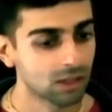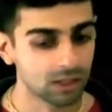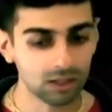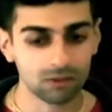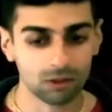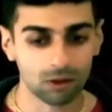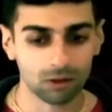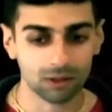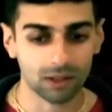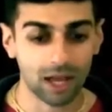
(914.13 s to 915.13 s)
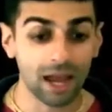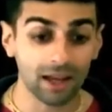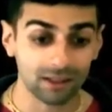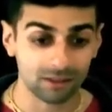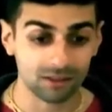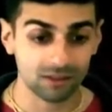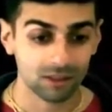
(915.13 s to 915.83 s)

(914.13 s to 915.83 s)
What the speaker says: even all the ants.